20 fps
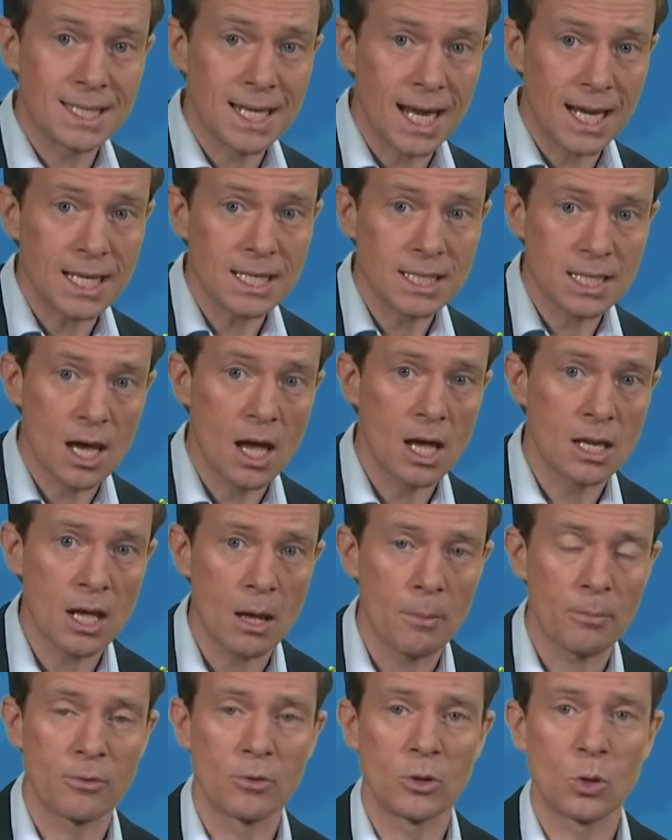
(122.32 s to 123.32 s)
is getting turned
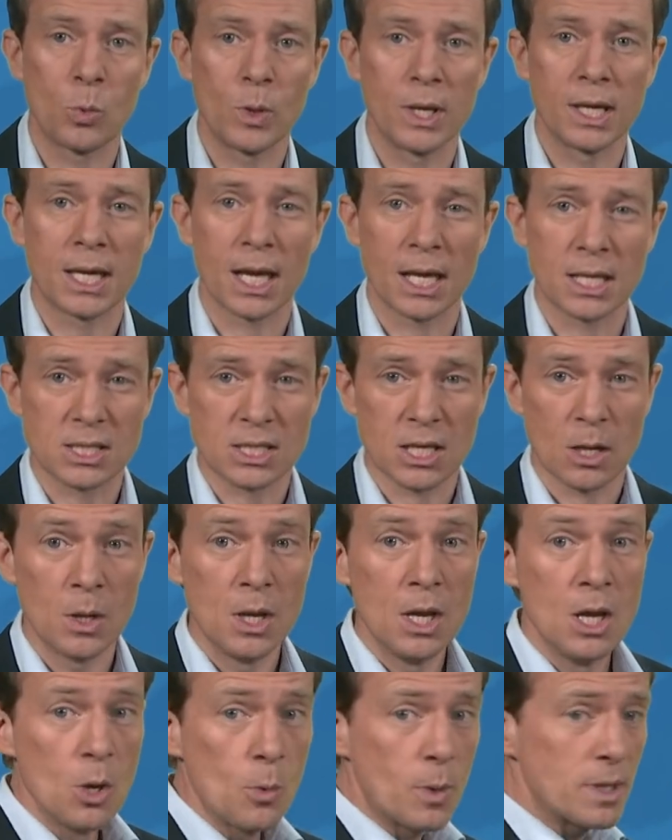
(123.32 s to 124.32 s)
up through the weekend. So
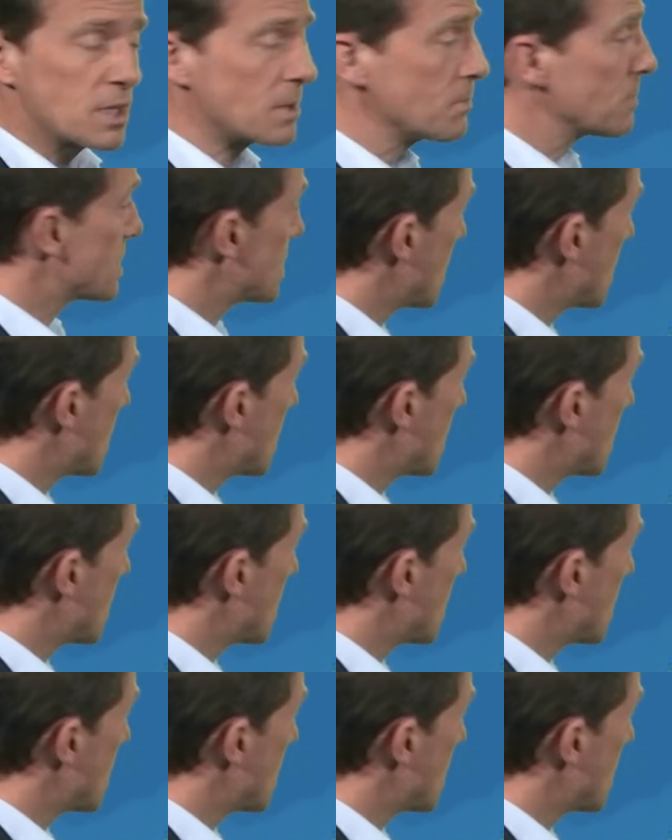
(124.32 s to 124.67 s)
with some